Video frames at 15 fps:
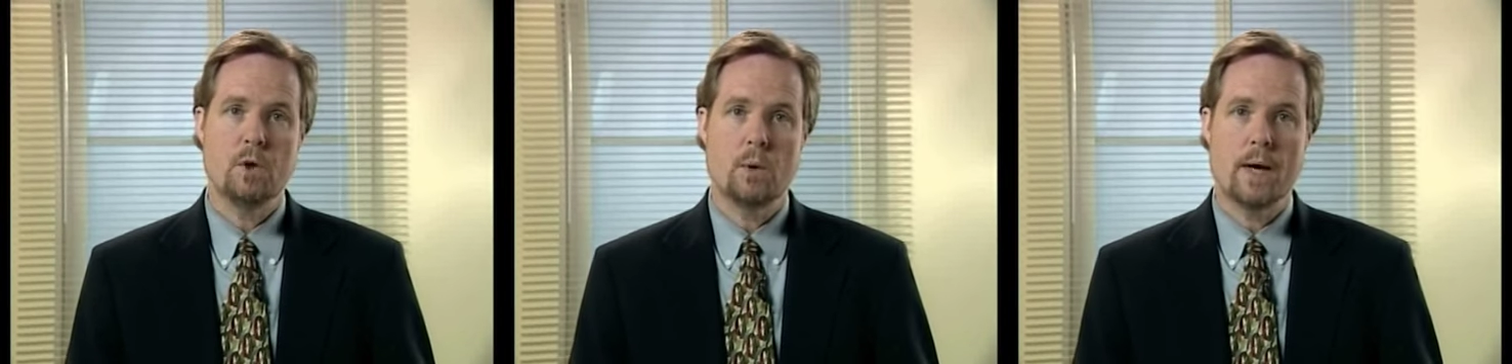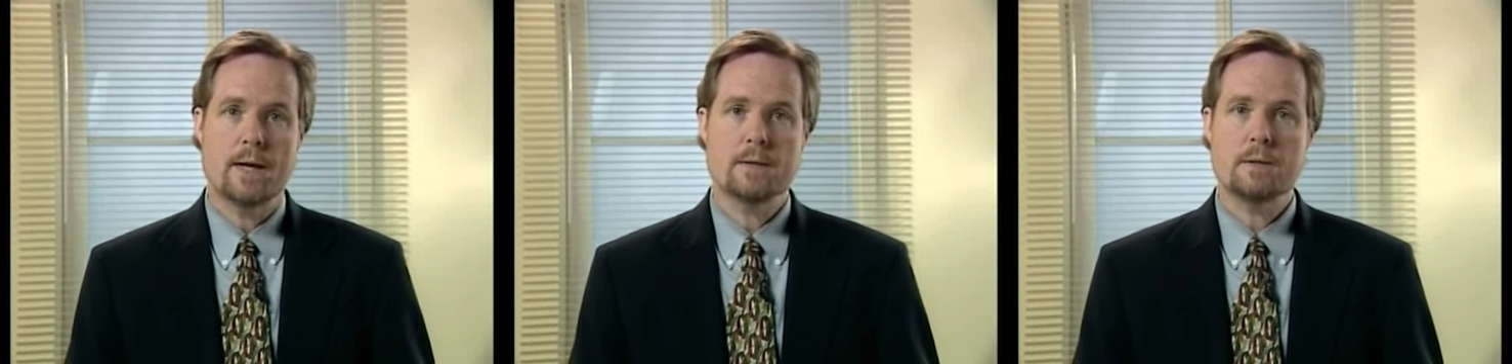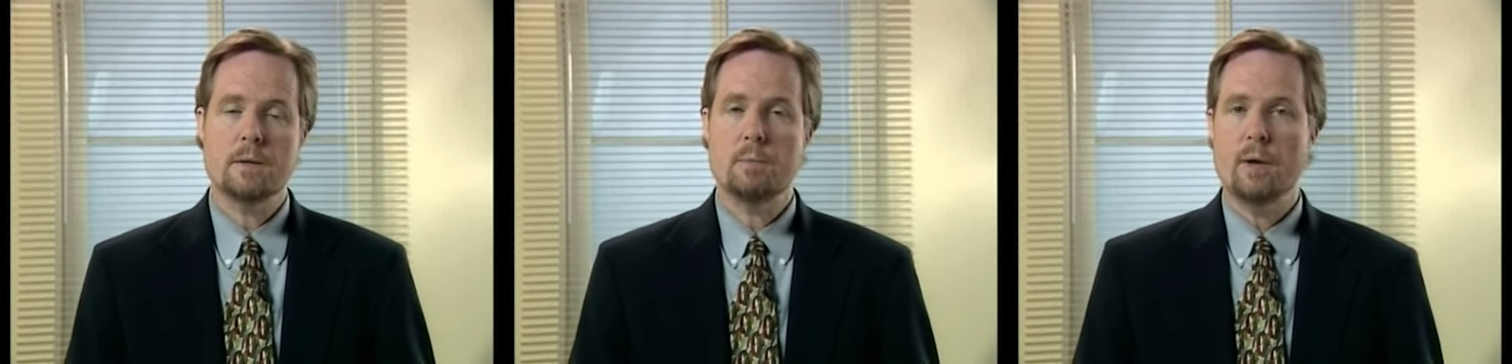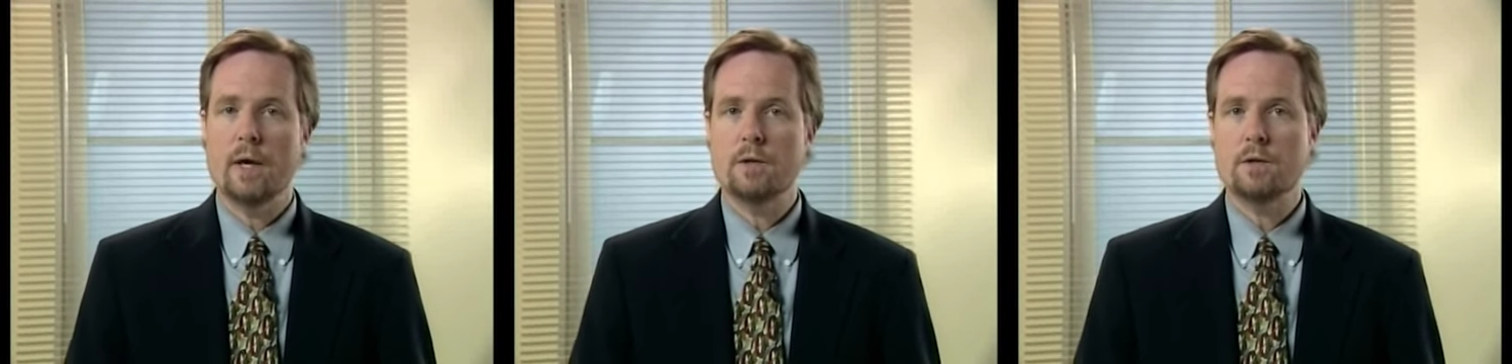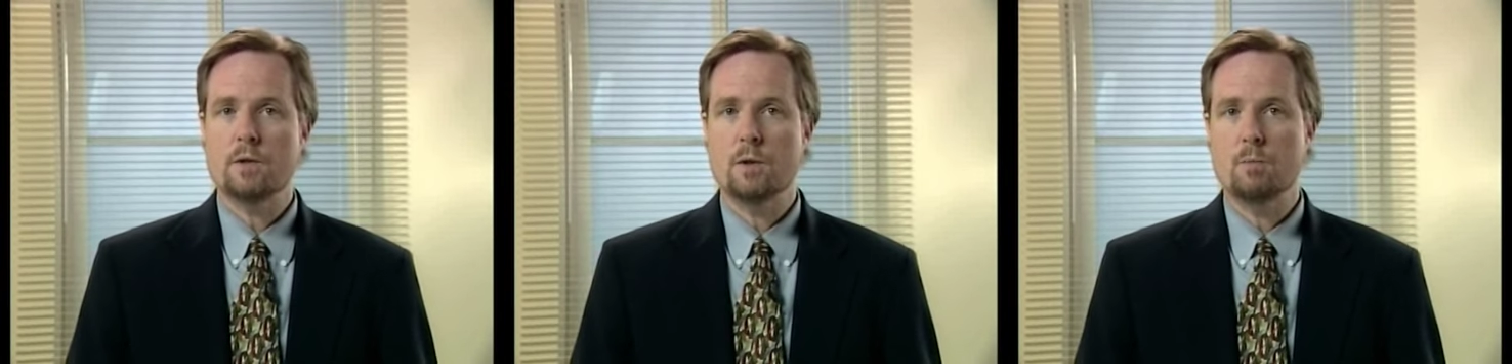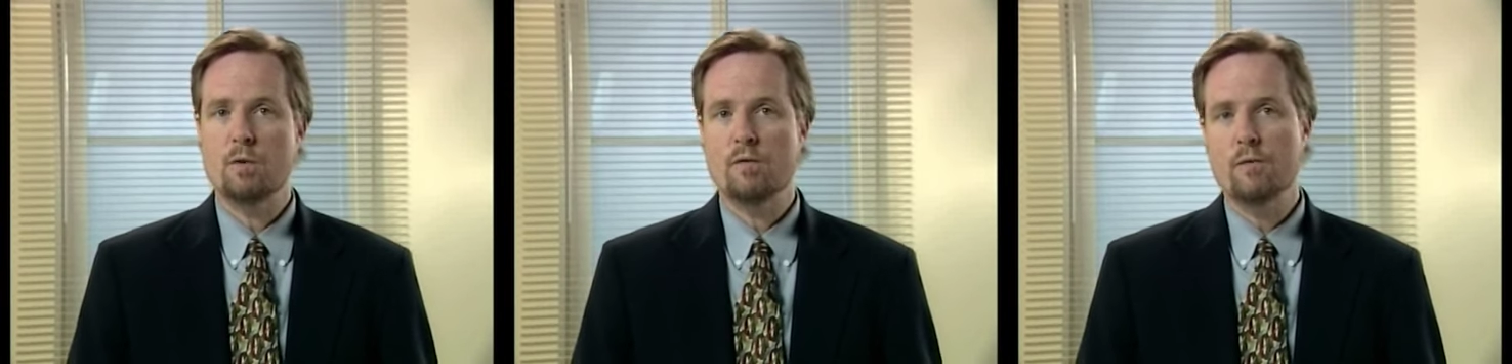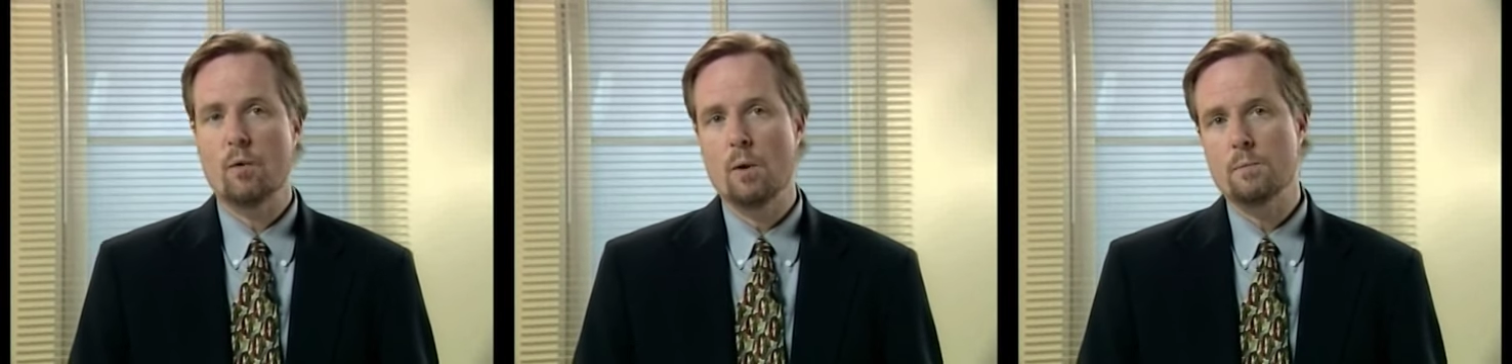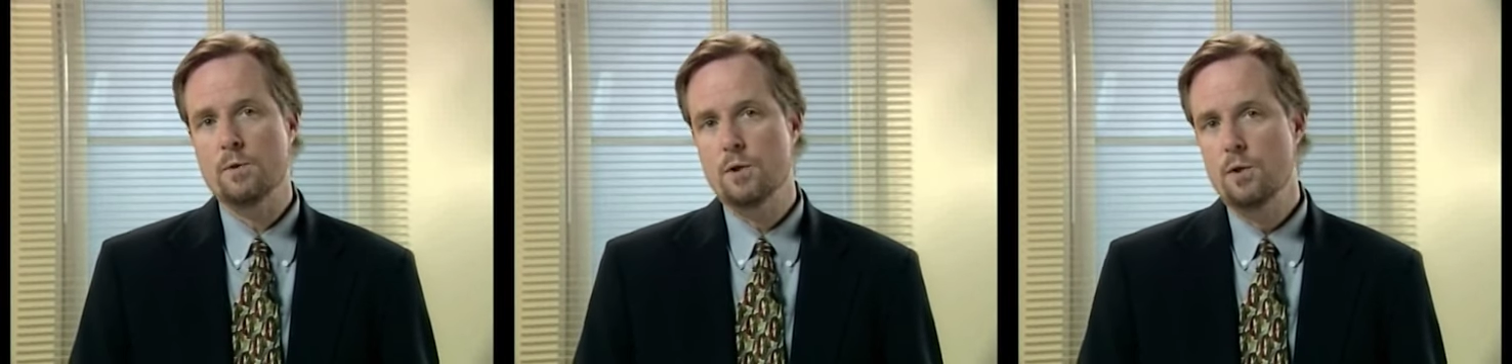you ask the patient to
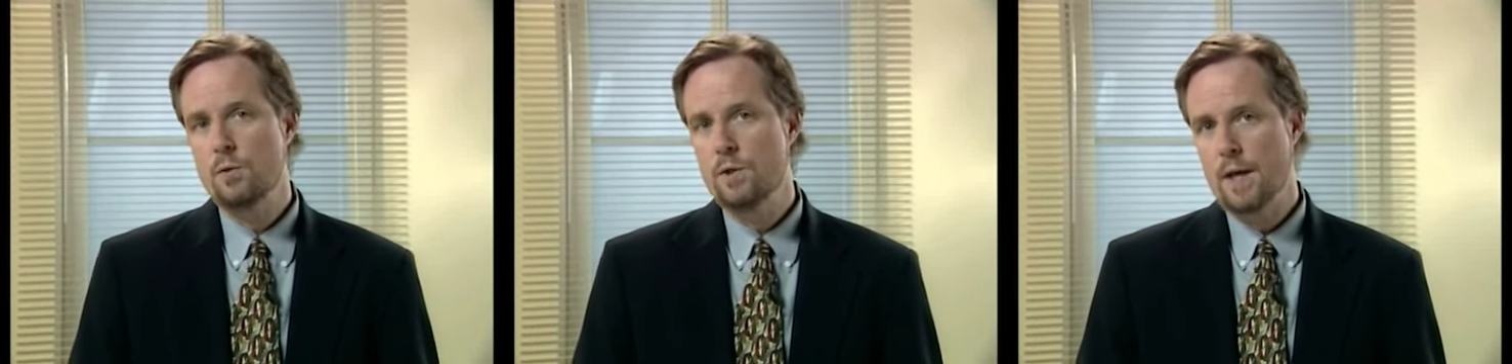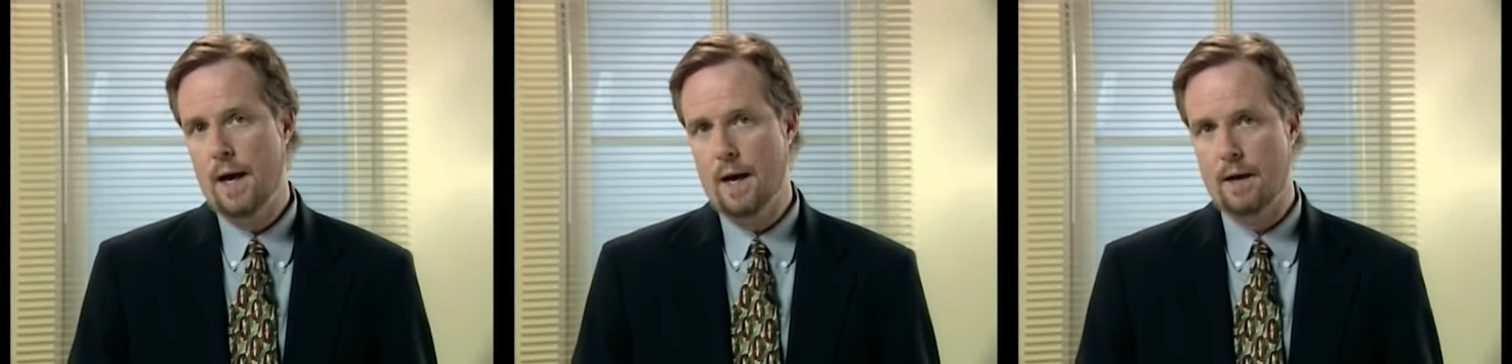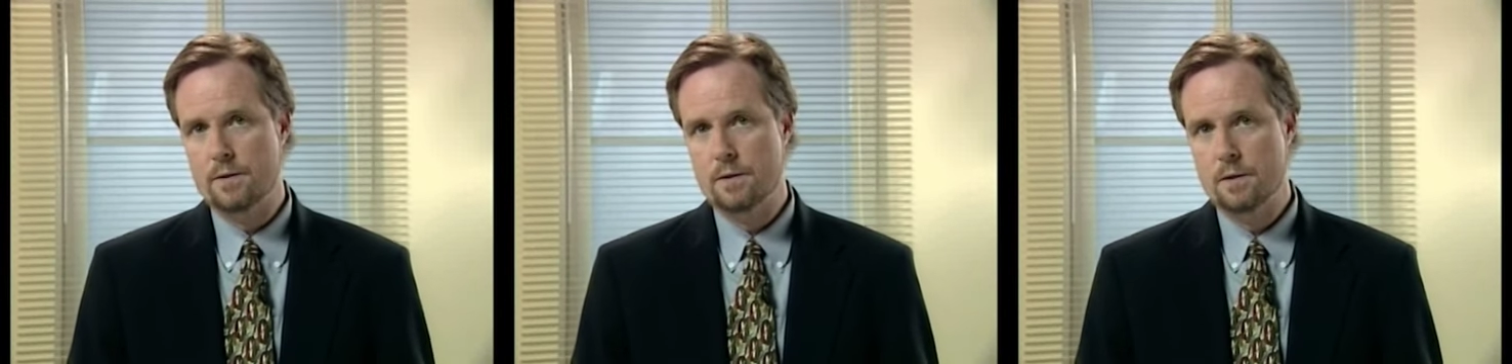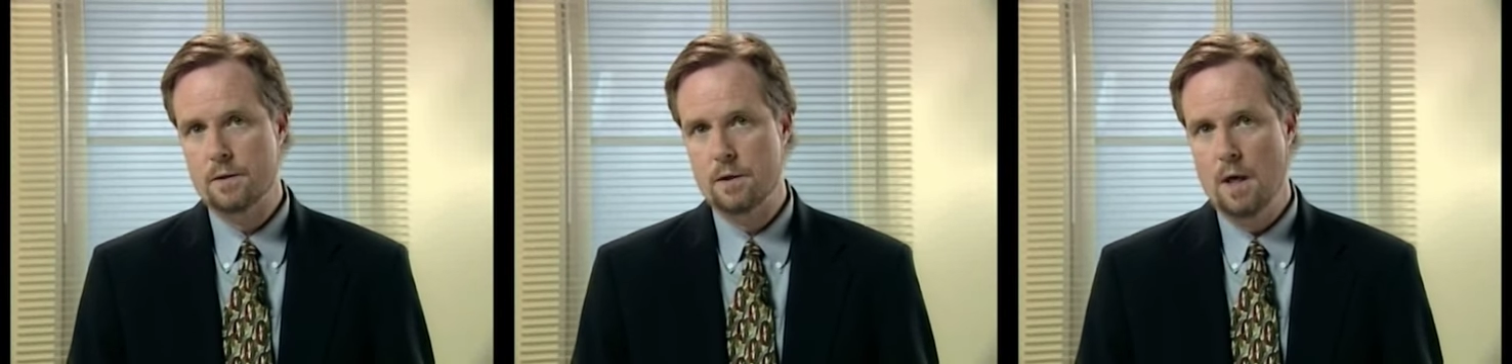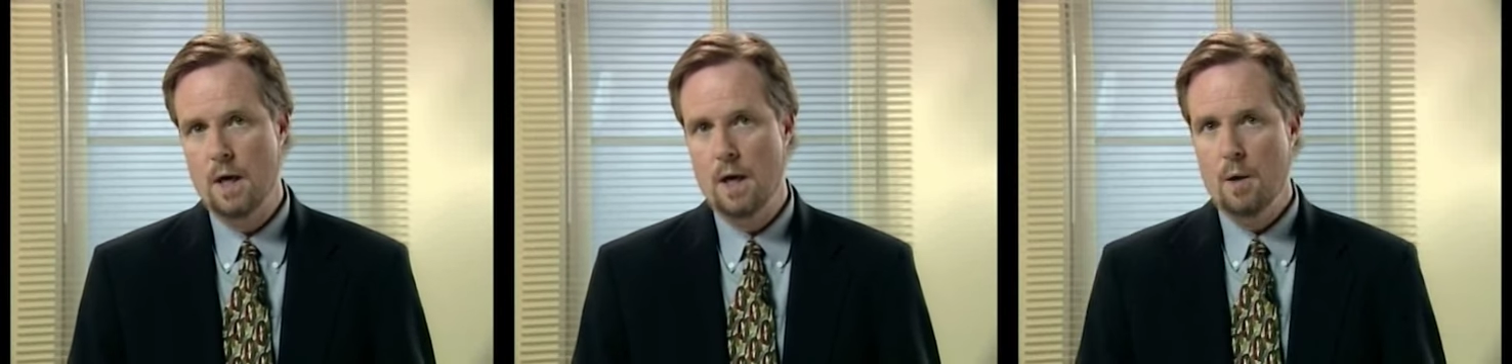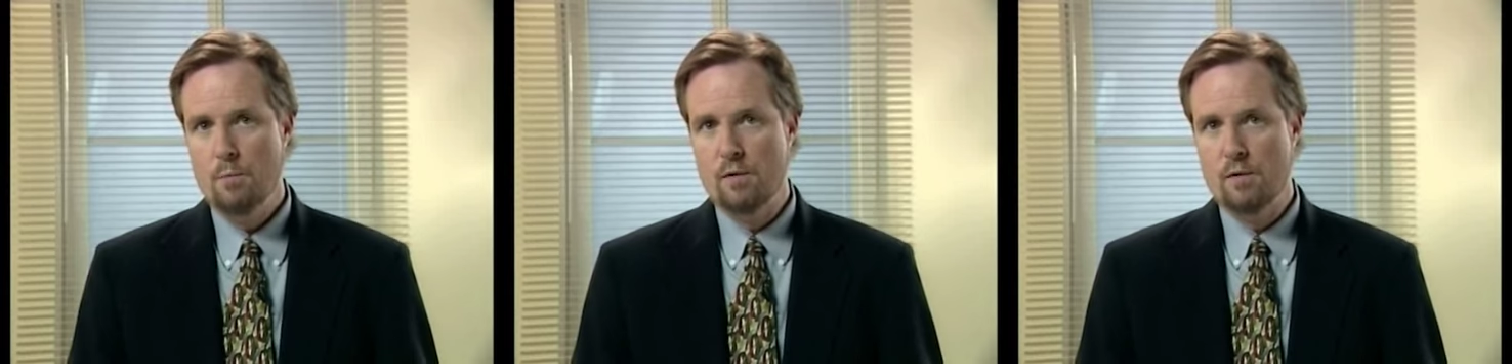perform two tasks.